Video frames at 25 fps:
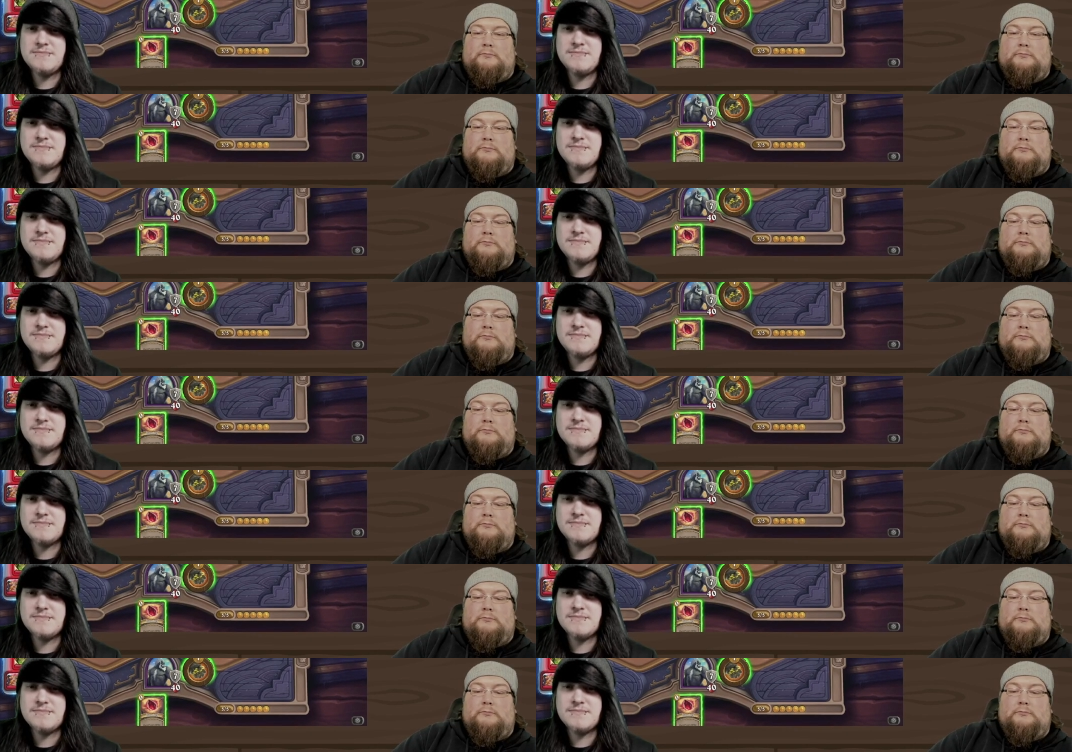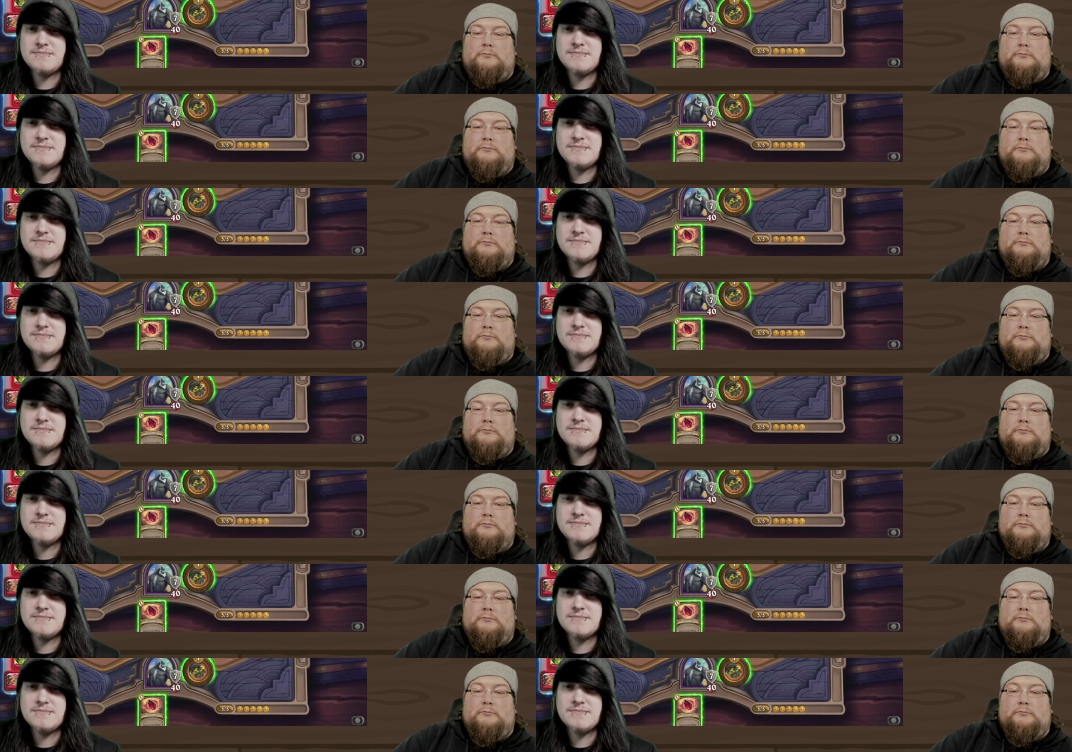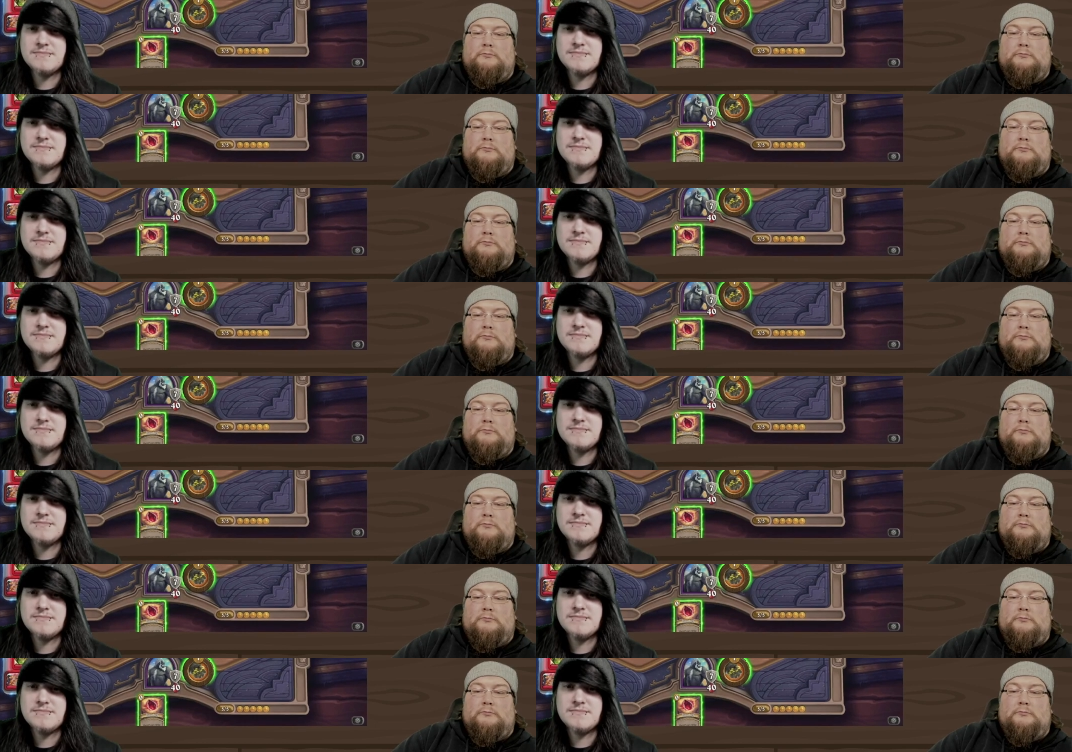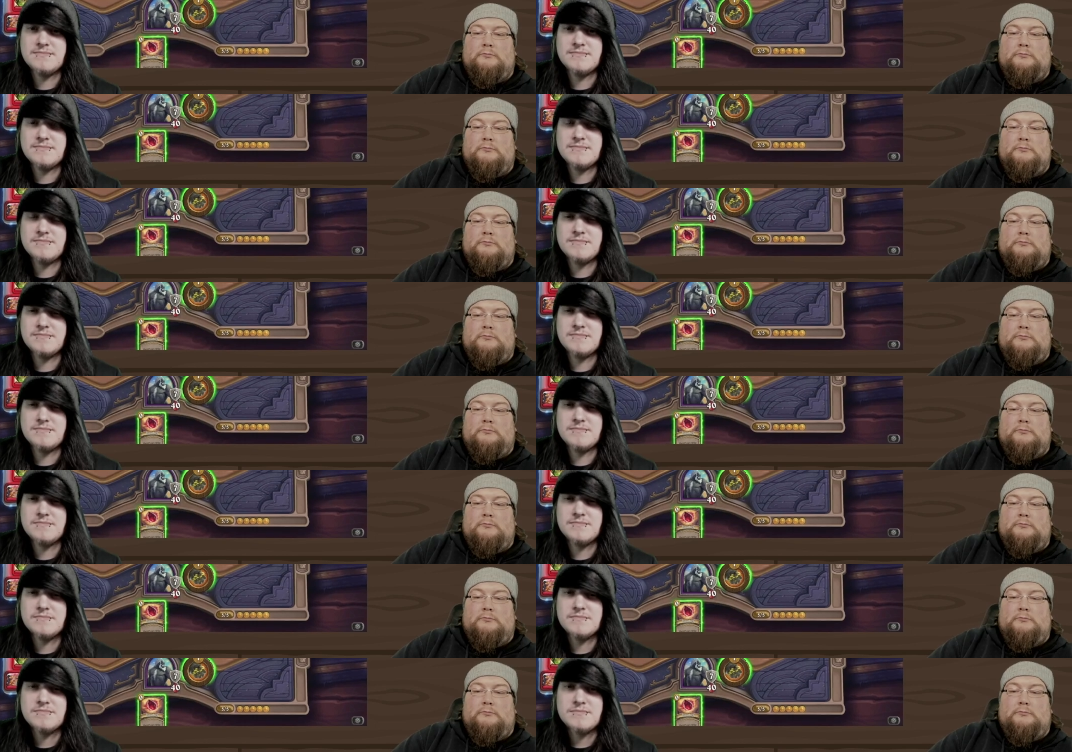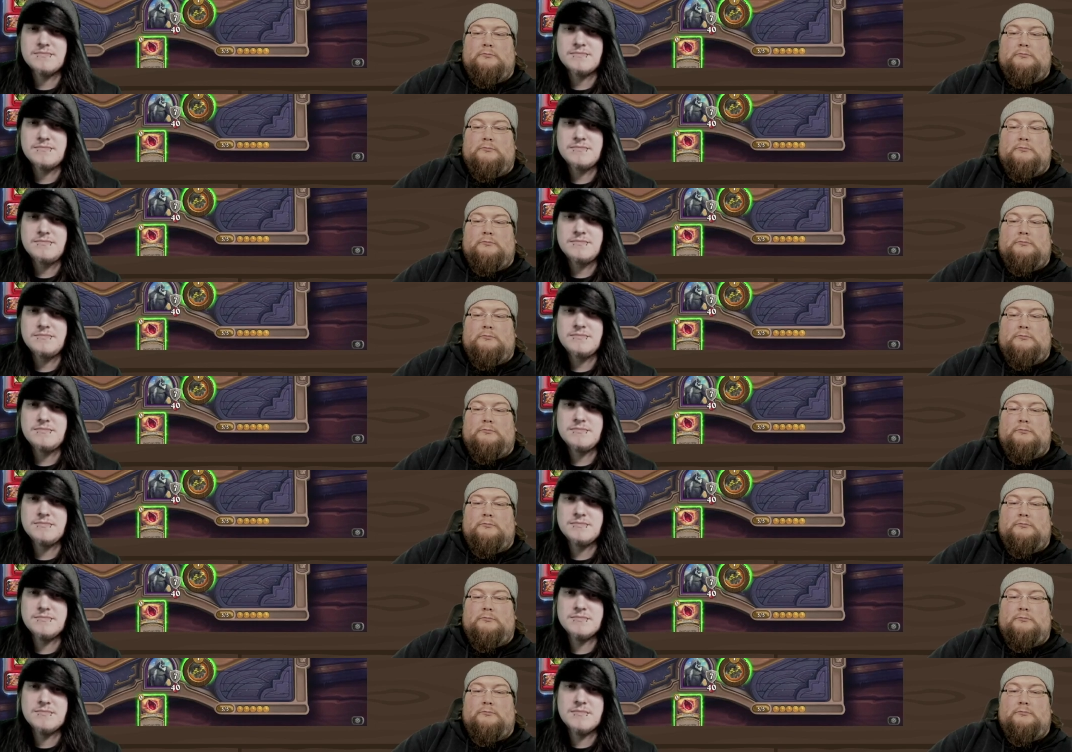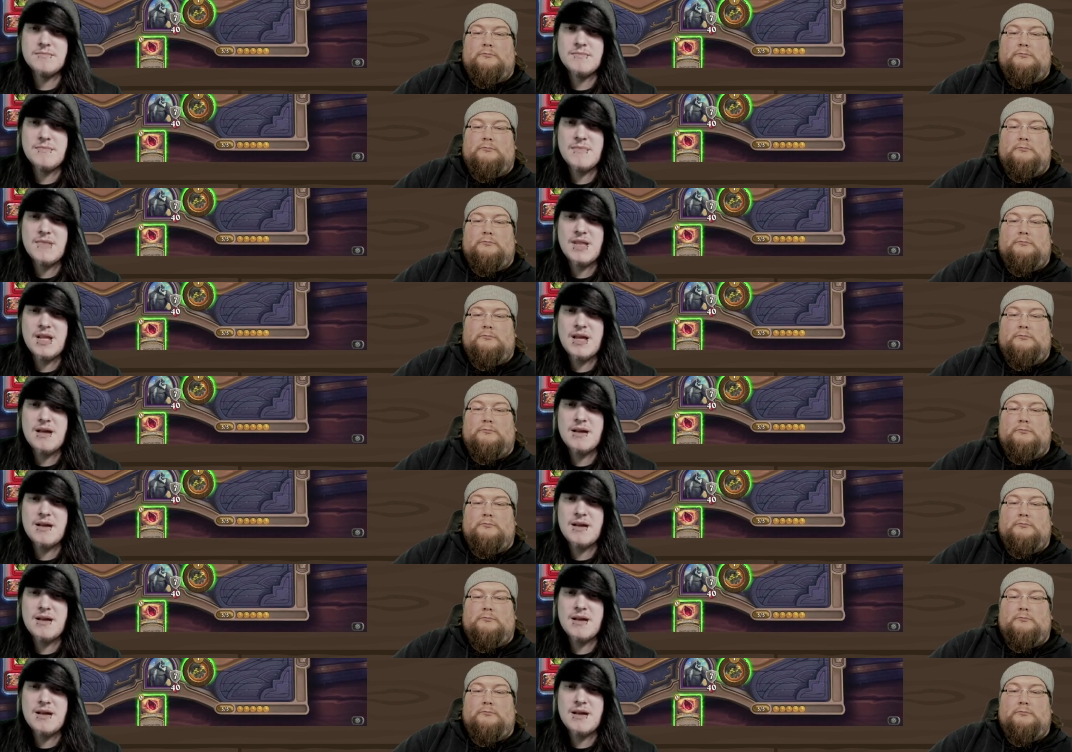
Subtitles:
(no one is talking)